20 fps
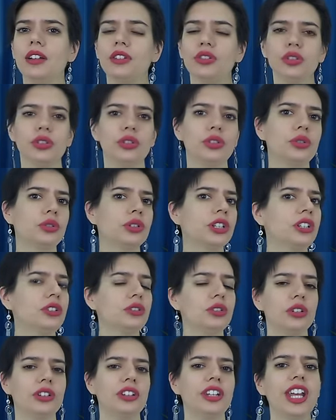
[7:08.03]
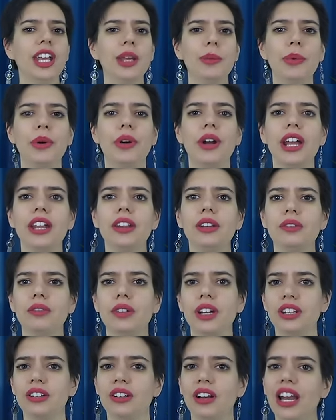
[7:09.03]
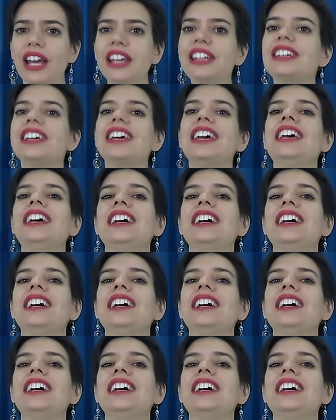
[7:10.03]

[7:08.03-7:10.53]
just talking to your neighbor any way you like.